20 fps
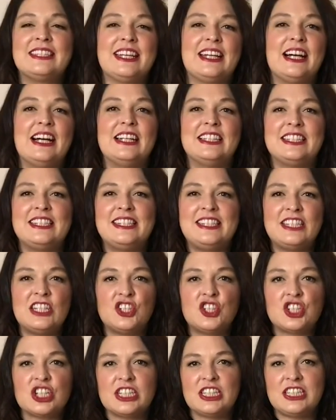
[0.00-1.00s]
like a
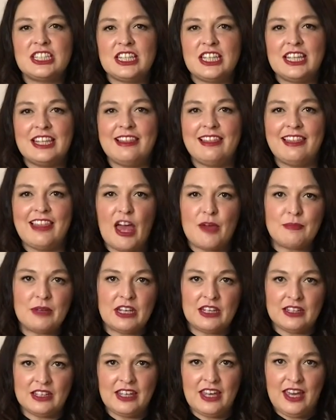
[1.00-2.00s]
citrusy
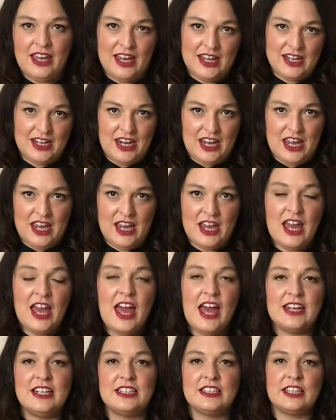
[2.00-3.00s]
lemon candy,
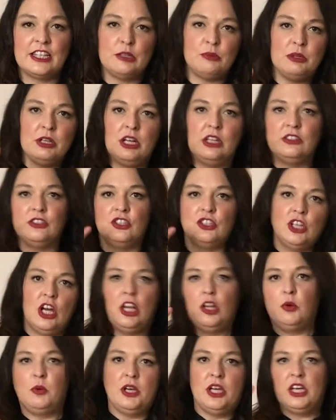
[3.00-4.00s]
and it's gonna be all
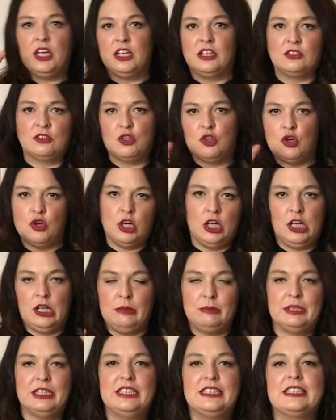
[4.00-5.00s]
jello-y and
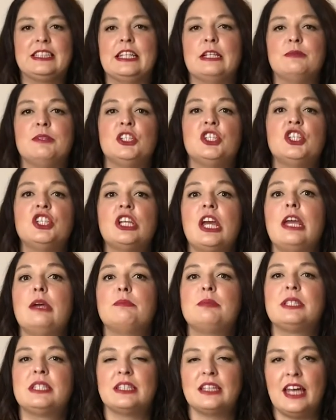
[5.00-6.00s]
cool, but it's gonna be
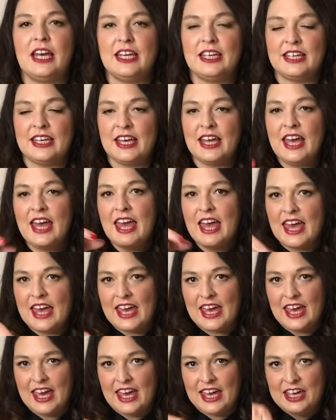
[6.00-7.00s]
shaped like
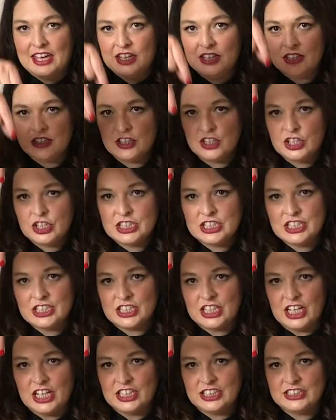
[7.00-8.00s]
a
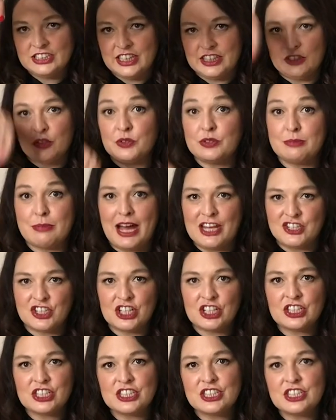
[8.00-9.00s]
crystal, like those
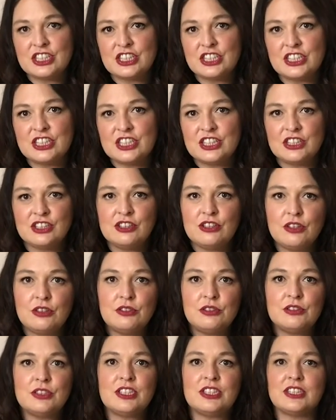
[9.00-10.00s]
magic crystals that you
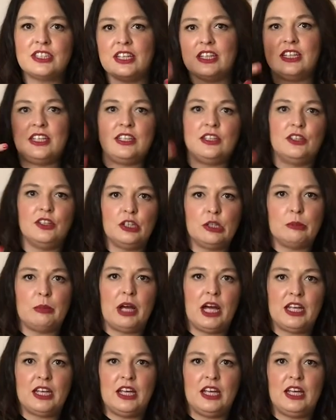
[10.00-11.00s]
use to like heal your
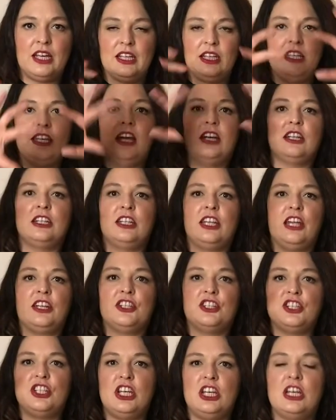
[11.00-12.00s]
body and get good
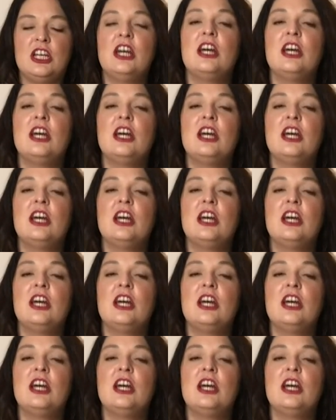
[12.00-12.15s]
energy,